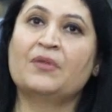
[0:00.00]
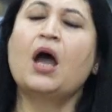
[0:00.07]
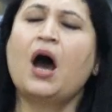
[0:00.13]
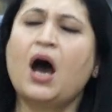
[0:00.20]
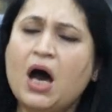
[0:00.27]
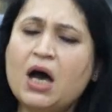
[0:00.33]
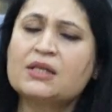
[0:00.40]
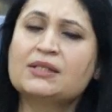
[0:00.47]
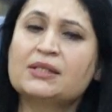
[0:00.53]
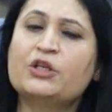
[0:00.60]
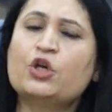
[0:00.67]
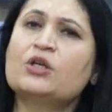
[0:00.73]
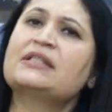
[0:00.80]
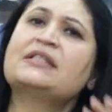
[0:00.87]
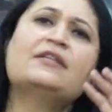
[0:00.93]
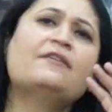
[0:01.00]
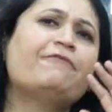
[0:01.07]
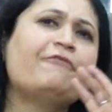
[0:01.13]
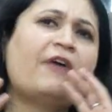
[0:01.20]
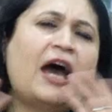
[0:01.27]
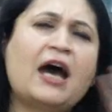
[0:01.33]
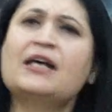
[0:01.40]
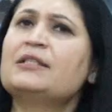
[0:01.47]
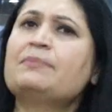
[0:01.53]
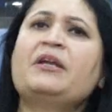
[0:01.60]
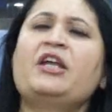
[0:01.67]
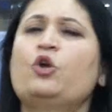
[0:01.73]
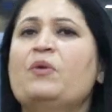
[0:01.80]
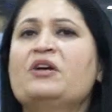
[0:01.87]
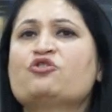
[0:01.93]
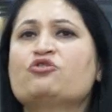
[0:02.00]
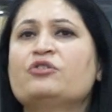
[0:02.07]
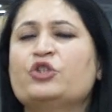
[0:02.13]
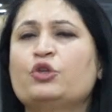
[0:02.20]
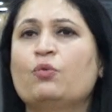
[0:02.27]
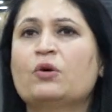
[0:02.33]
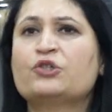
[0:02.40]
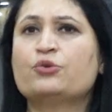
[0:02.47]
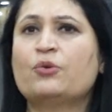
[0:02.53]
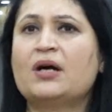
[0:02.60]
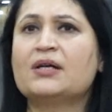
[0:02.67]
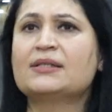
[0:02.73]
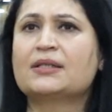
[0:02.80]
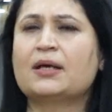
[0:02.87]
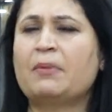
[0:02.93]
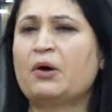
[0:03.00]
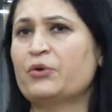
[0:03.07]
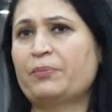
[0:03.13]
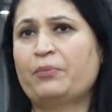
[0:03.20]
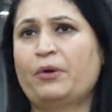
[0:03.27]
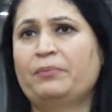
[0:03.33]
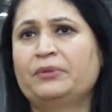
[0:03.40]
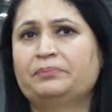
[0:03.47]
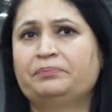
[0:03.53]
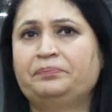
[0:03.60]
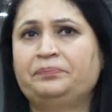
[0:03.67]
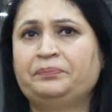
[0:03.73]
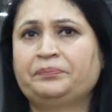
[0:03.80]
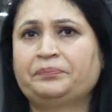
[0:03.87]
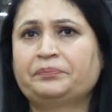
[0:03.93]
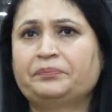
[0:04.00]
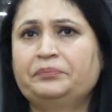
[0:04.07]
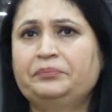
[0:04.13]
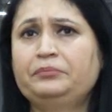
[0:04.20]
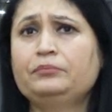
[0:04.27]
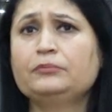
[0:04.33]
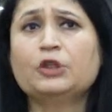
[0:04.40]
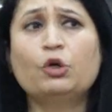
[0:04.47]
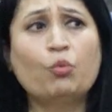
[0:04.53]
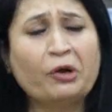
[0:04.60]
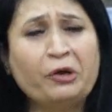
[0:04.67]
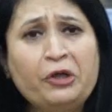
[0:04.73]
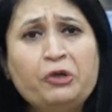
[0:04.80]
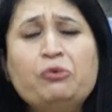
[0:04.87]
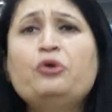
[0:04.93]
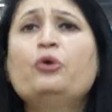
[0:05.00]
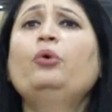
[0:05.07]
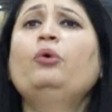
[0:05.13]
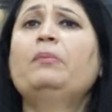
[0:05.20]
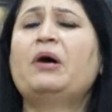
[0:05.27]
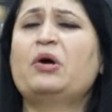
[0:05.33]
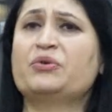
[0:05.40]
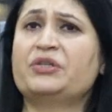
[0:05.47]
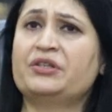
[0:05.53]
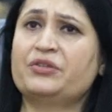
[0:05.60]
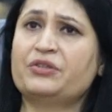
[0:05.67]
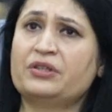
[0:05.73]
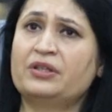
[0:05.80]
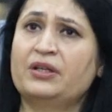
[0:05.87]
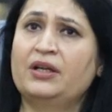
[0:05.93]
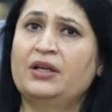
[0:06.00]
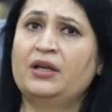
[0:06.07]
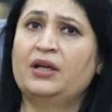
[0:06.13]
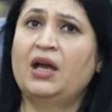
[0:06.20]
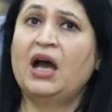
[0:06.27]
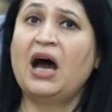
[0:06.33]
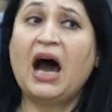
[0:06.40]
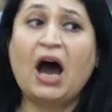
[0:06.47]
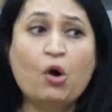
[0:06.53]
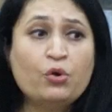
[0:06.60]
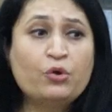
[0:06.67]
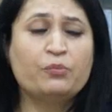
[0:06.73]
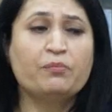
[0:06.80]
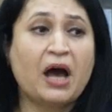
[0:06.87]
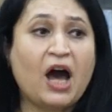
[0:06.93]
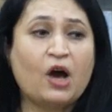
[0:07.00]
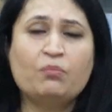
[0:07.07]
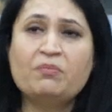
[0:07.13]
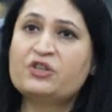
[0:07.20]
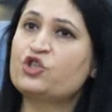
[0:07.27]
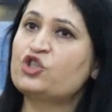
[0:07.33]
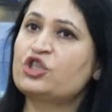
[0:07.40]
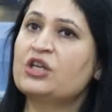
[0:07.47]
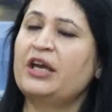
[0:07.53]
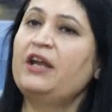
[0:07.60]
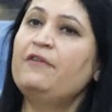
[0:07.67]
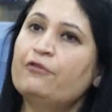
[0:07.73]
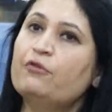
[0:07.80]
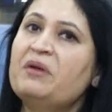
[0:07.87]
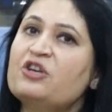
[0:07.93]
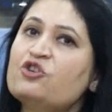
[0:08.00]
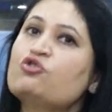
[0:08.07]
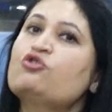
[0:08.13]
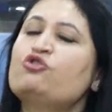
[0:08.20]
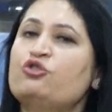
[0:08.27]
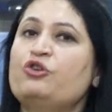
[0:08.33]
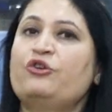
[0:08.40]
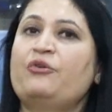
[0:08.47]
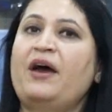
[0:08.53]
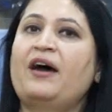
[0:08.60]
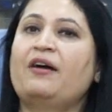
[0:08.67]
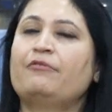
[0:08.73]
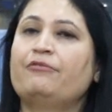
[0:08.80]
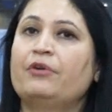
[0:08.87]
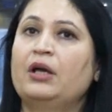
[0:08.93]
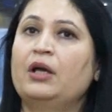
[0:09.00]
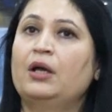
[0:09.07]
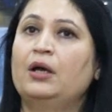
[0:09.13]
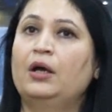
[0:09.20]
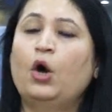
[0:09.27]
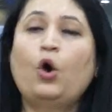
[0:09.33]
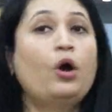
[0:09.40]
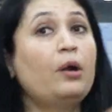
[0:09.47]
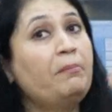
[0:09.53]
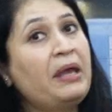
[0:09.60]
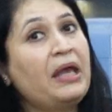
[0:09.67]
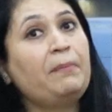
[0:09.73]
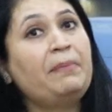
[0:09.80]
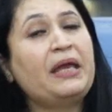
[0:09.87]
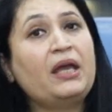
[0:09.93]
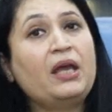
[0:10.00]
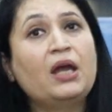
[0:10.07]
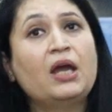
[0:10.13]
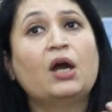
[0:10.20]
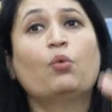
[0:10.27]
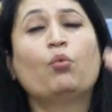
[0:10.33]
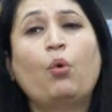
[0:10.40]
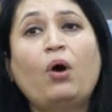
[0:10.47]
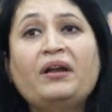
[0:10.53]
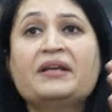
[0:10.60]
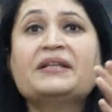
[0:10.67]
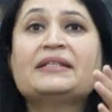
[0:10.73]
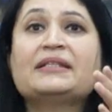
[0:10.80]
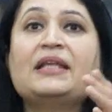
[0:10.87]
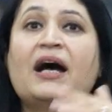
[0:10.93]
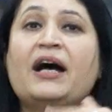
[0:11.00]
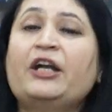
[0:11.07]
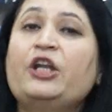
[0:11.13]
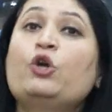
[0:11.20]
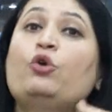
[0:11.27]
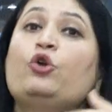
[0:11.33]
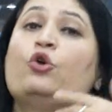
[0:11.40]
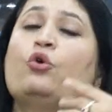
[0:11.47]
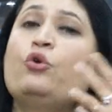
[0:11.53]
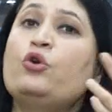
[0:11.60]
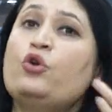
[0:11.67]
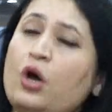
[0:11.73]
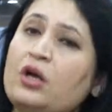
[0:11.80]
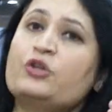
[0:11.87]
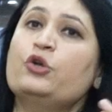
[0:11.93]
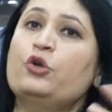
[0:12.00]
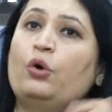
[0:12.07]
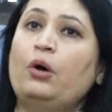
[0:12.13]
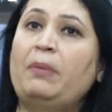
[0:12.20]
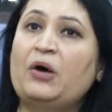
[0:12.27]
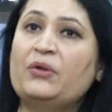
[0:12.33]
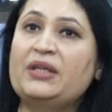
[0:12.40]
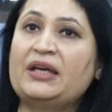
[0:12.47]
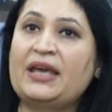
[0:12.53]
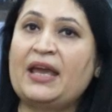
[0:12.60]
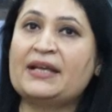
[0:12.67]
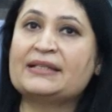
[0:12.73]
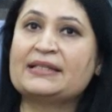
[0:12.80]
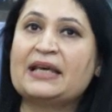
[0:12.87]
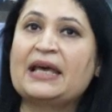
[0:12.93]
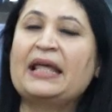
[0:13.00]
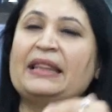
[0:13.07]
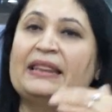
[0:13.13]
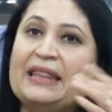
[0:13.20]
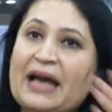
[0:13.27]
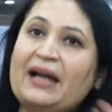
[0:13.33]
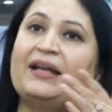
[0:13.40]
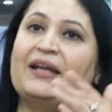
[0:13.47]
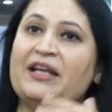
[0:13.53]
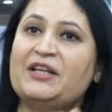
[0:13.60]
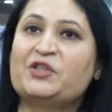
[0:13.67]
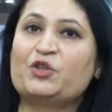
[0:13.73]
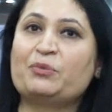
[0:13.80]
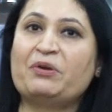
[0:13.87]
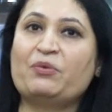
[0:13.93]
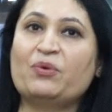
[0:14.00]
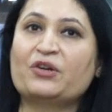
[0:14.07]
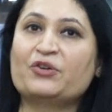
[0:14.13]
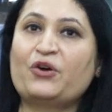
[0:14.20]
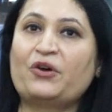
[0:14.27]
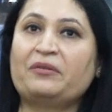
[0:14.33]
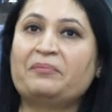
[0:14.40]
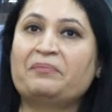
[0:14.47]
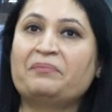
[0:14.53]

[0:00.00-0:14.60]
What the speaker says: Ask yourself as many questions you want to ask about a problem. What do you know about it? How much information do you have? Or maybe what is that you do not know about the case? That needs to be worked on.